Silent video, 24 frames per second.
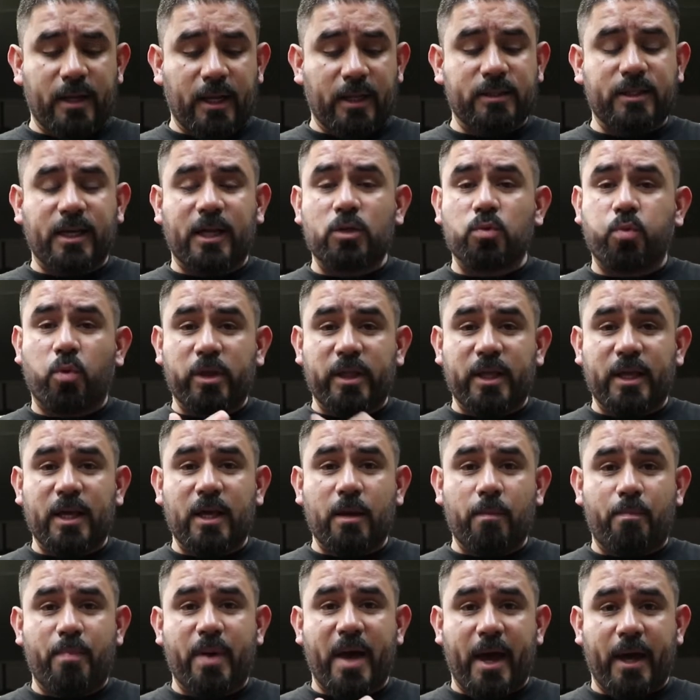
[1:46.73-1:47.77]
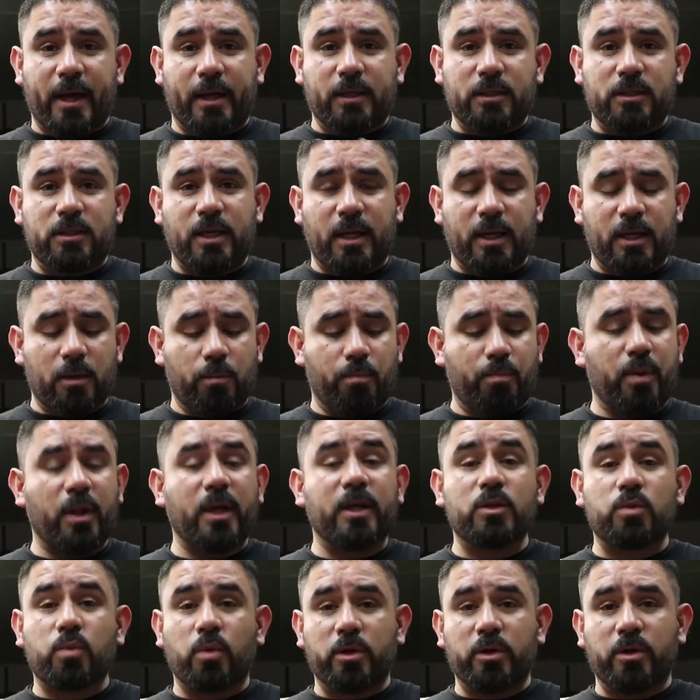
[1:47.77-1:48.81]
as that's where the impact is taking
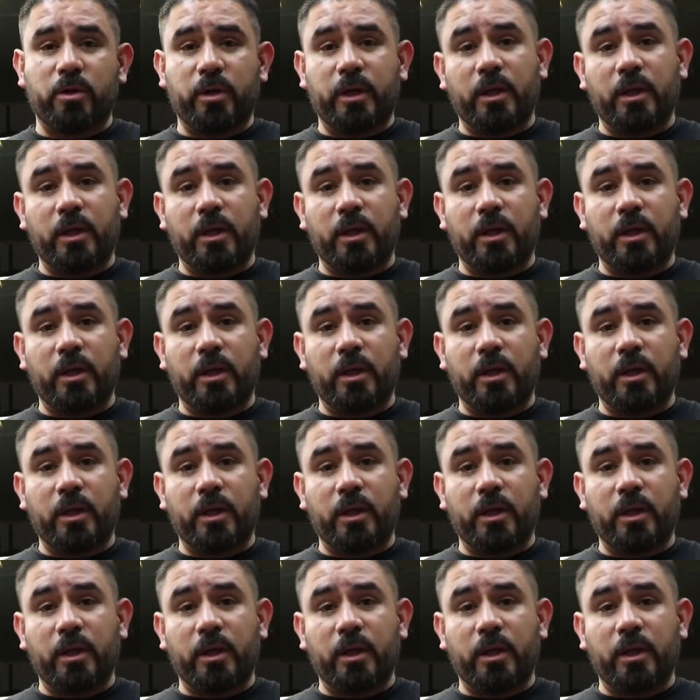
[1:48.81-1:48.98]
place when you're